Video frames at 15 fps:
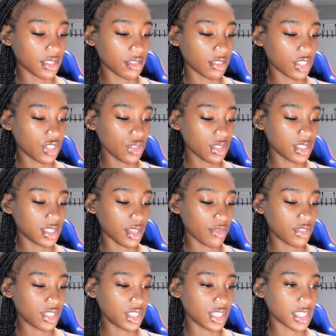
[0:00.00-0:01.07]
cute stuff
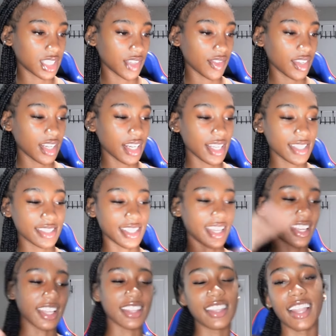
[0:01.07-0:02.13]
to just give it an
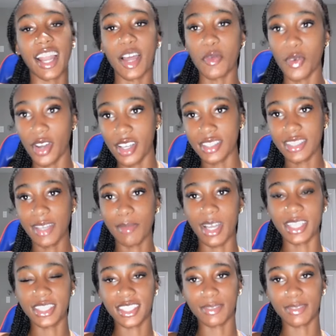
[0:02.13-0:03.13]
aesthetic that i want that matches